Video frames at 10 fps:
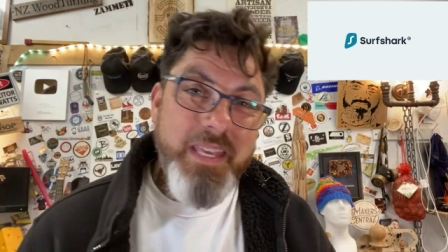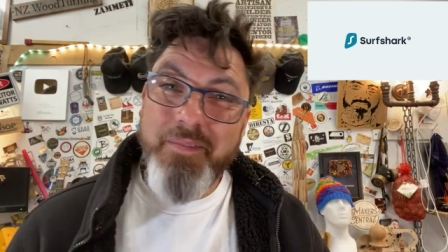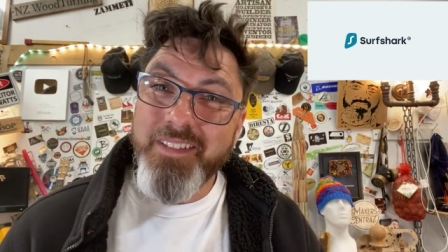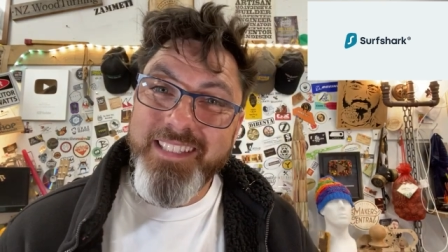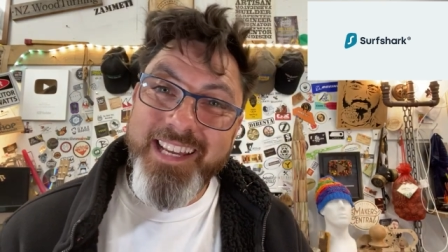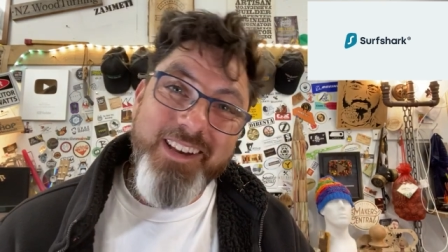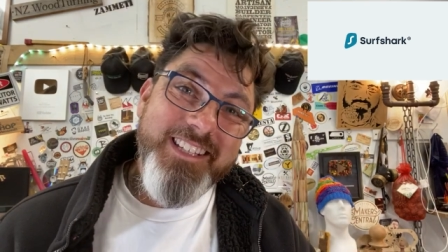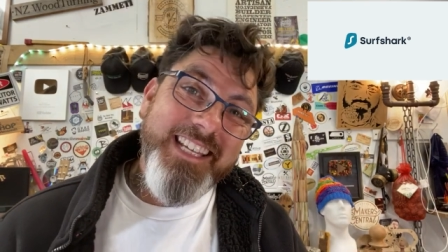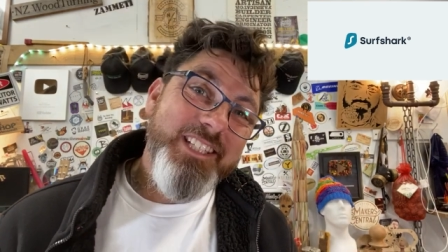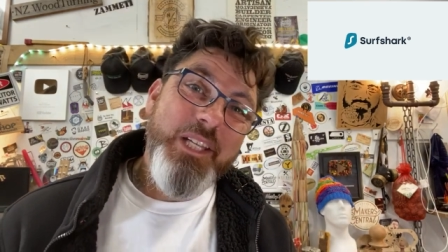the other day I
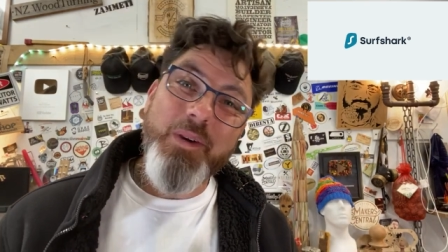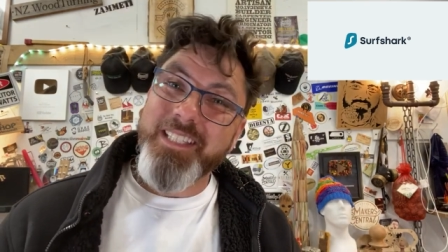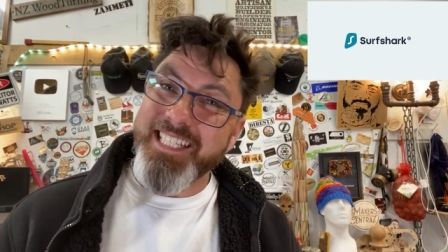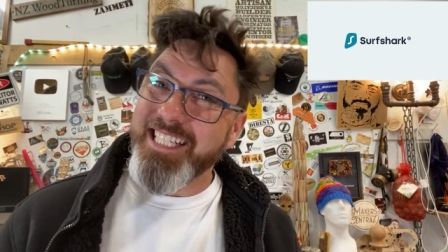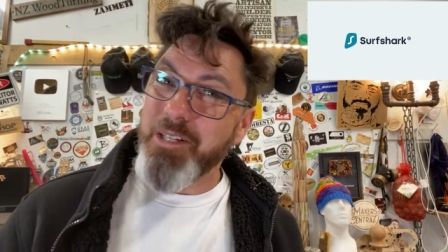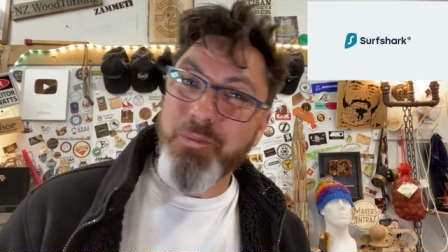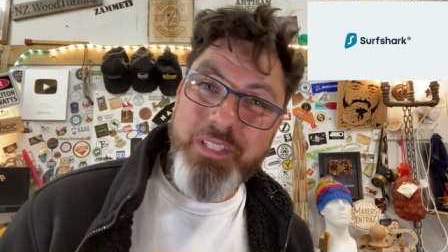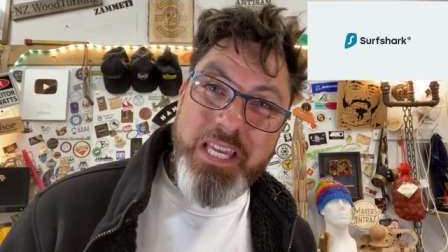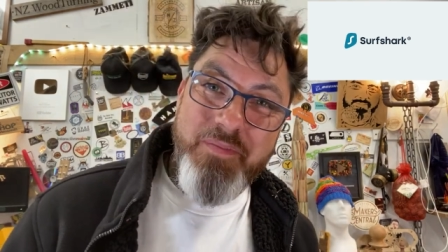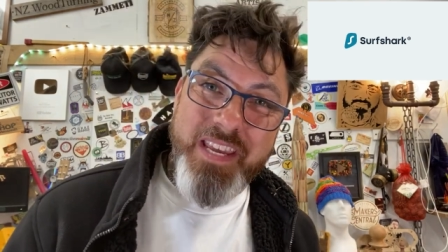said to you I did a little
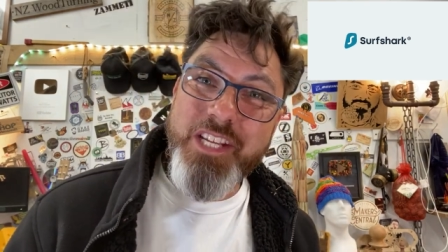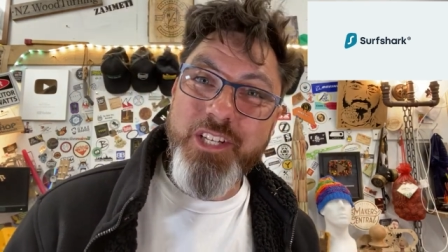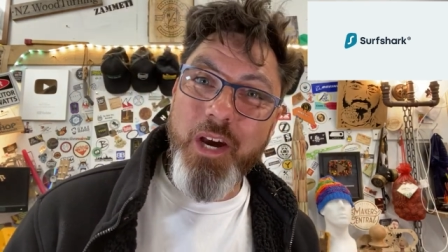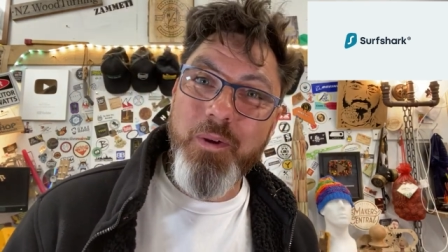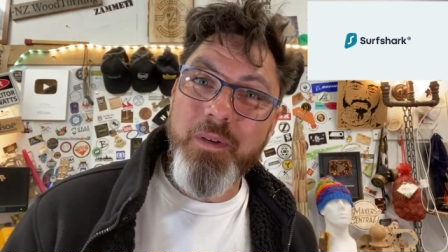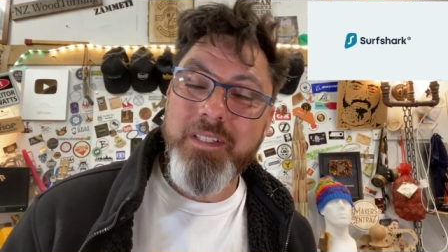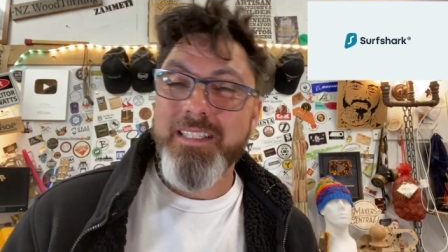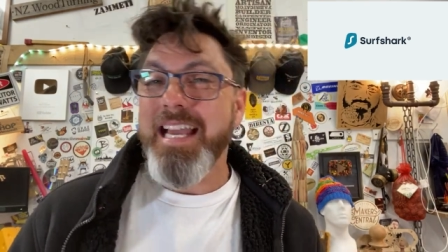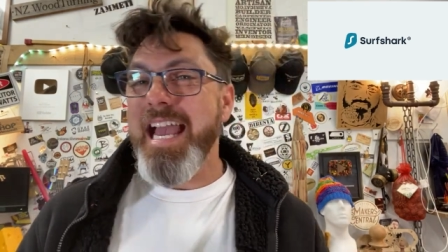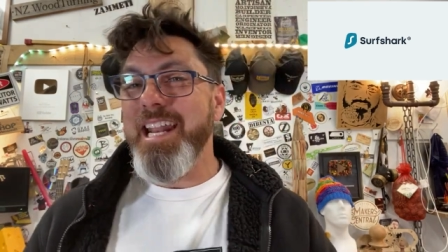TV show,
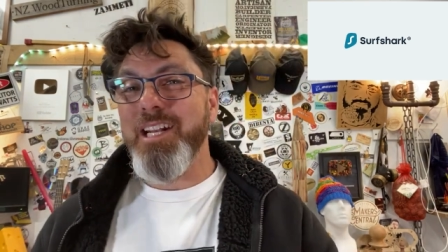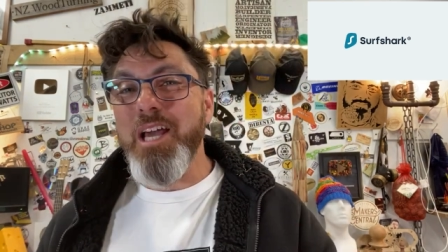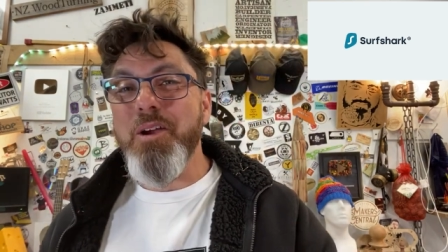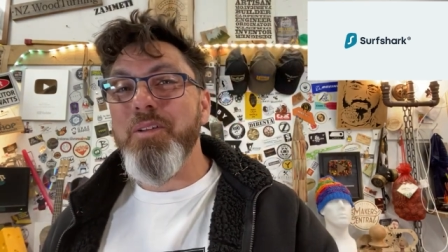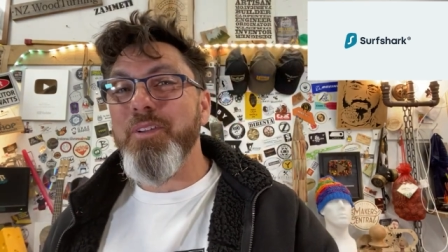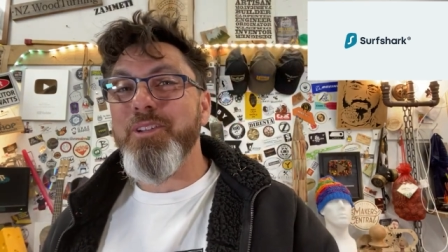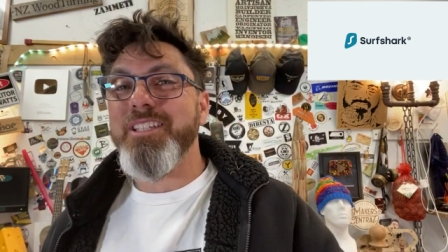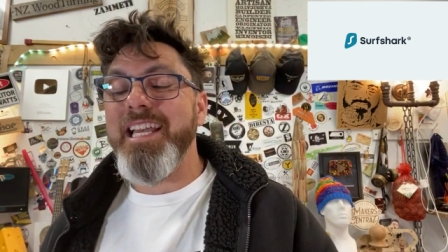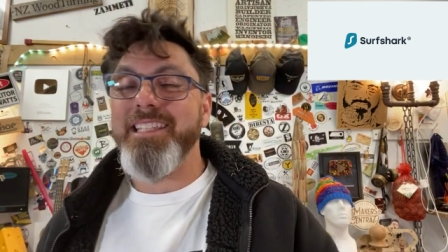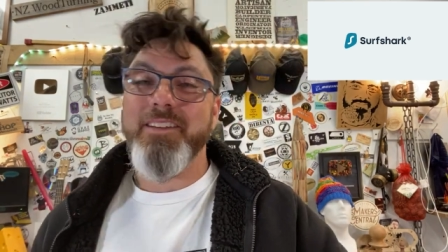and a load of you said